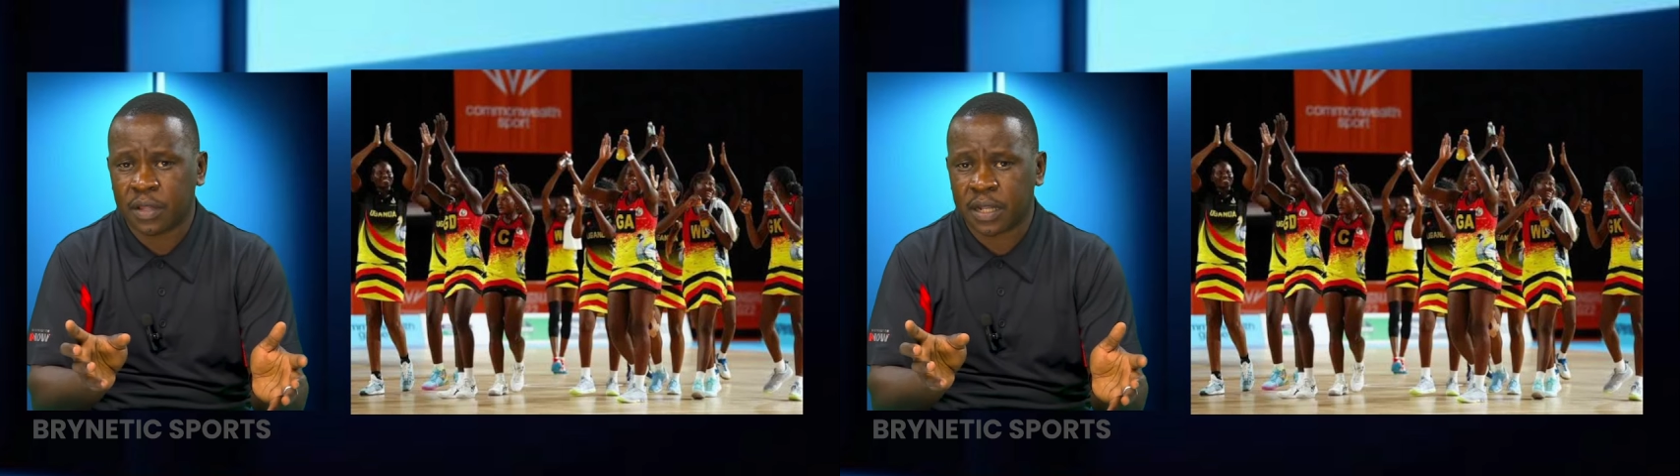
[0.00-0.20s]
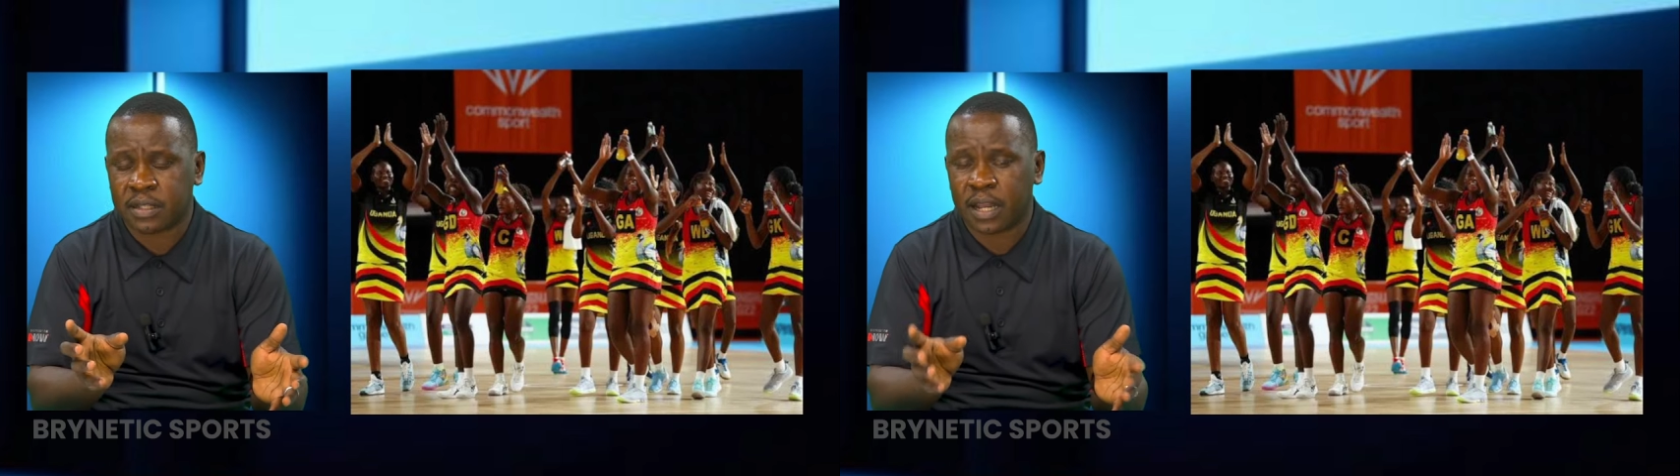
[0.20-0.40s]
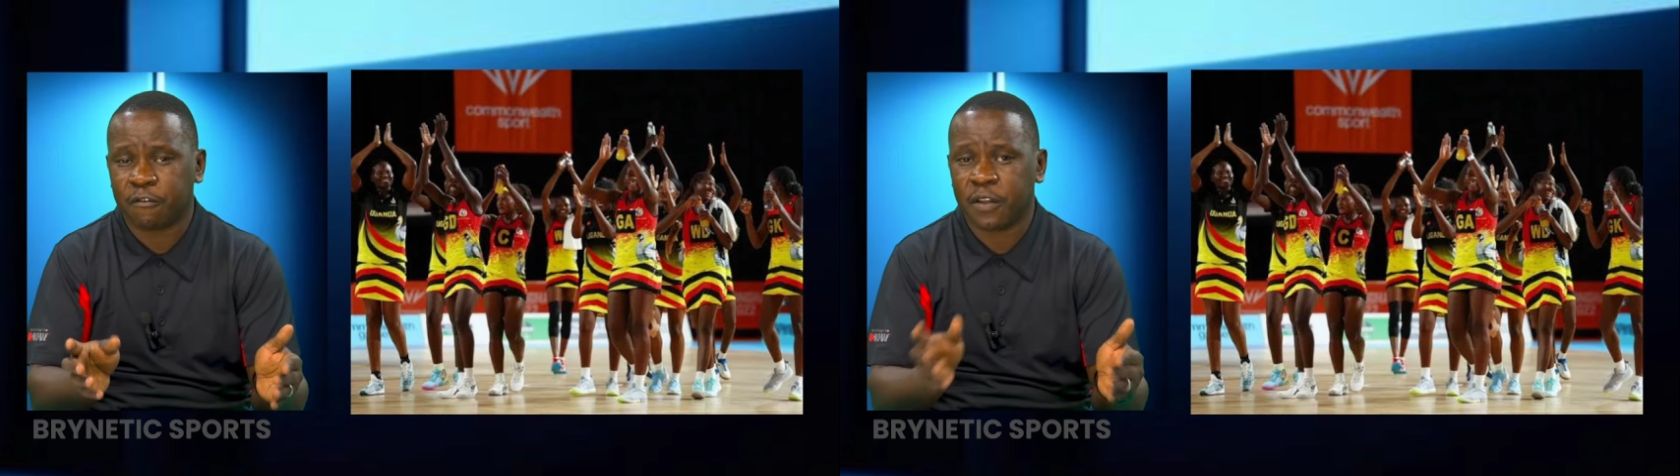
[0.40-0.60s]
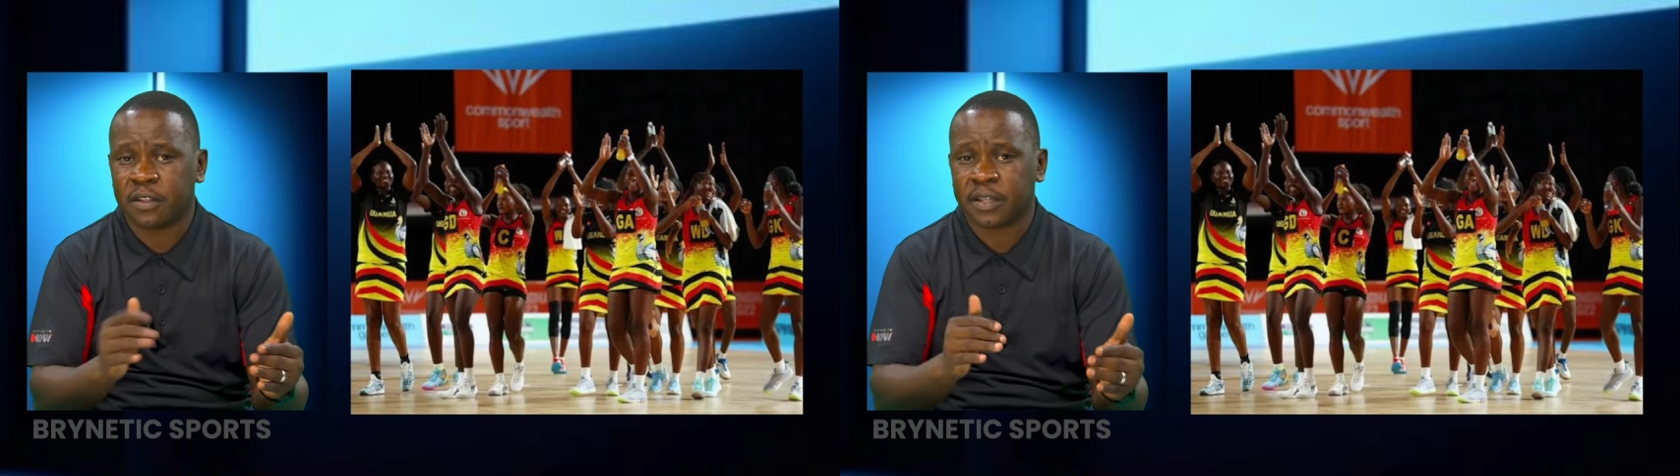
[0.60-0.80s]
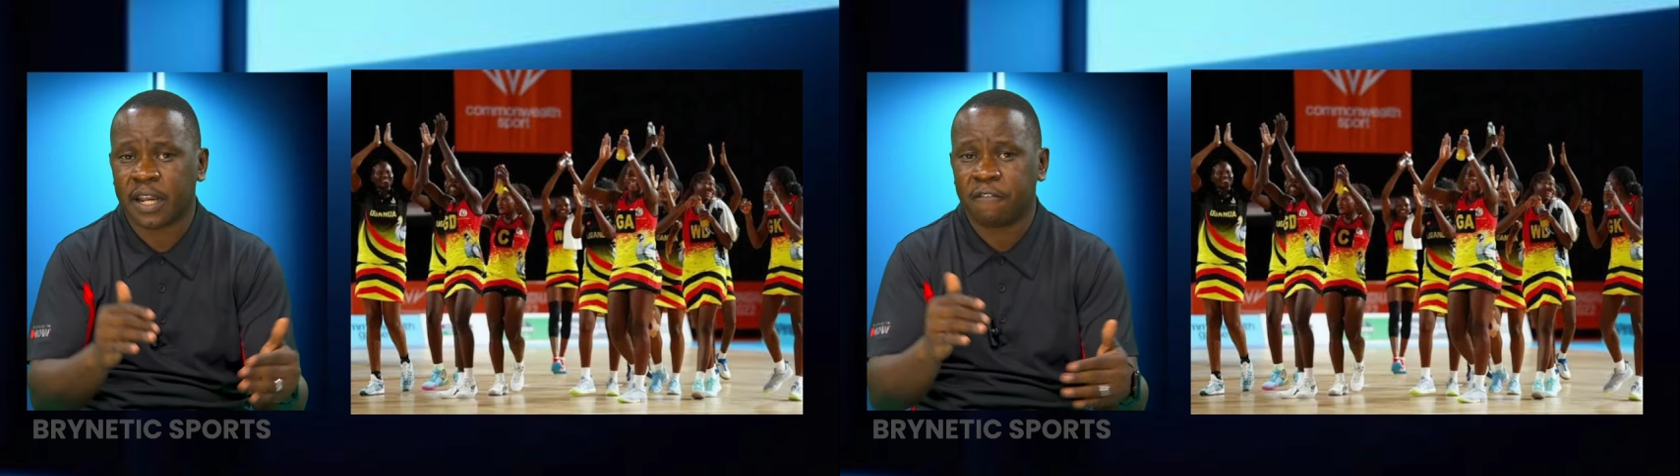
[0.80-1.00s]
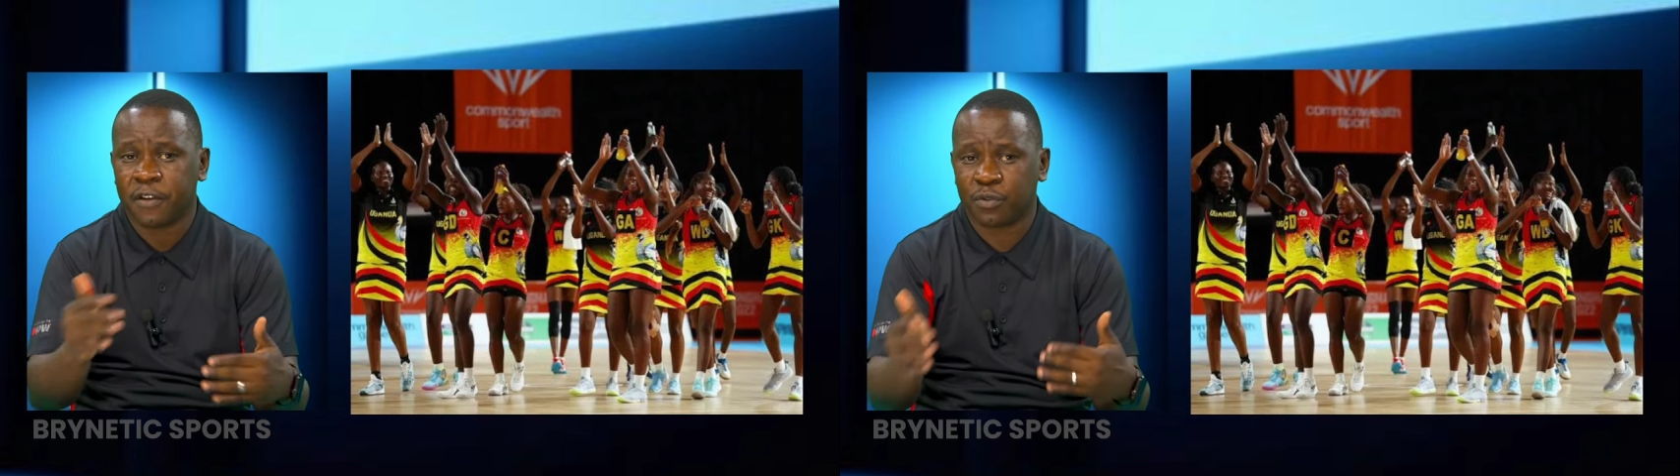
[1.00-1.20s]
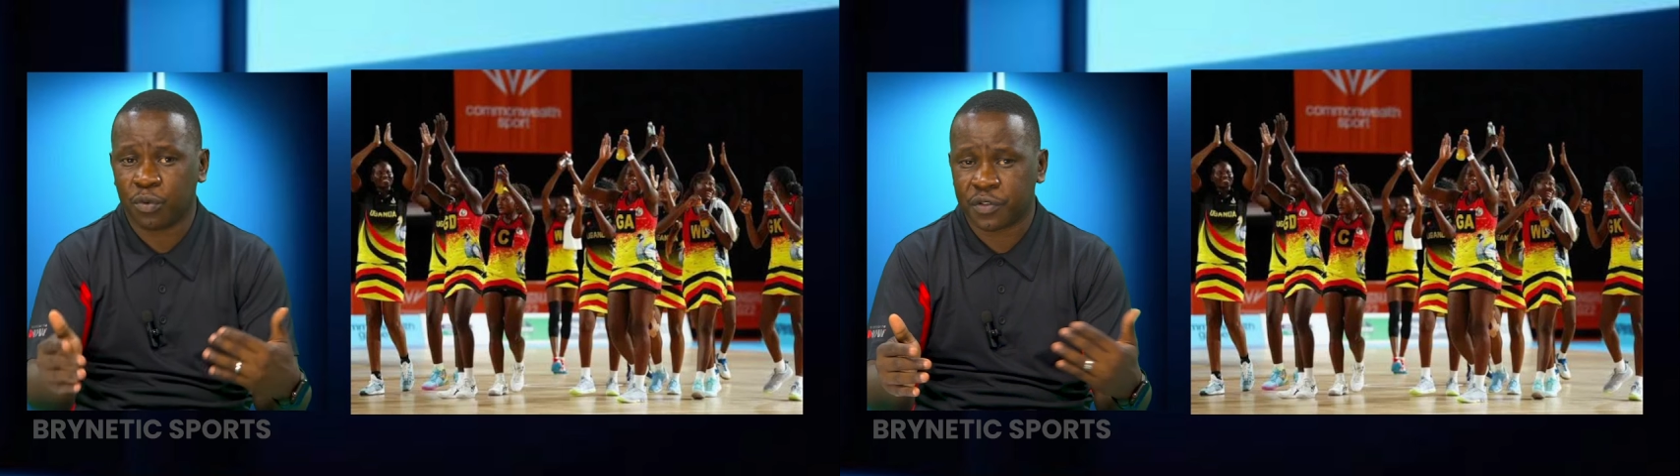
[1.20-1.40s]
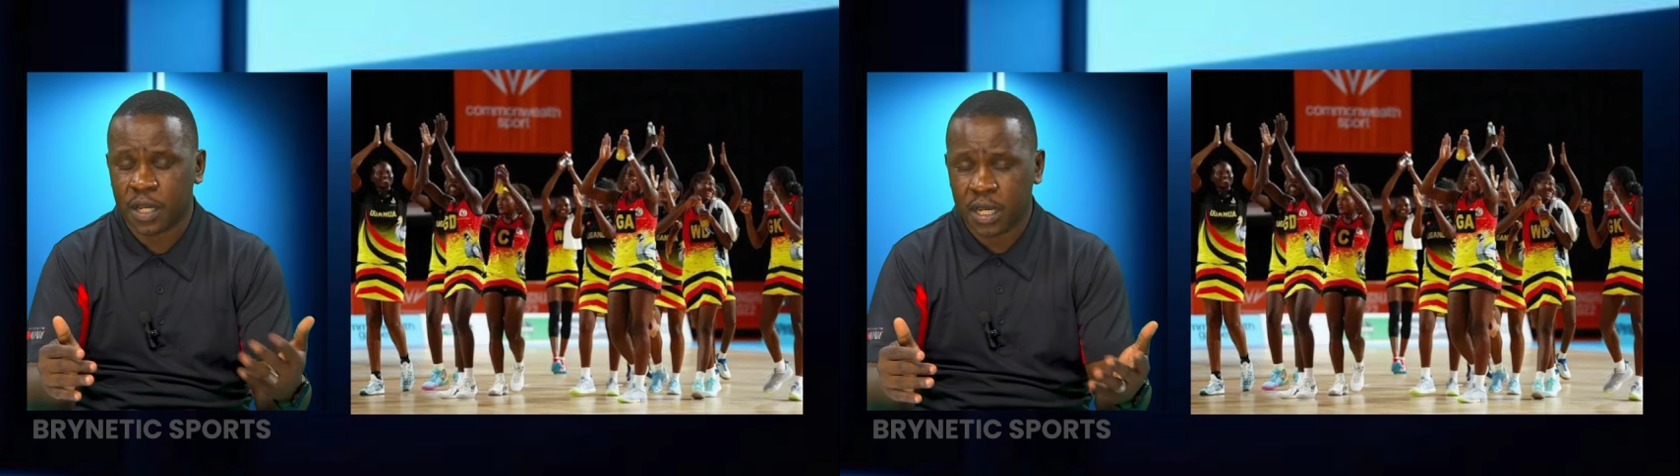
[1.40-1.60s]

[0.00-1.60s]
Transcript: that stuff. Then the second phase was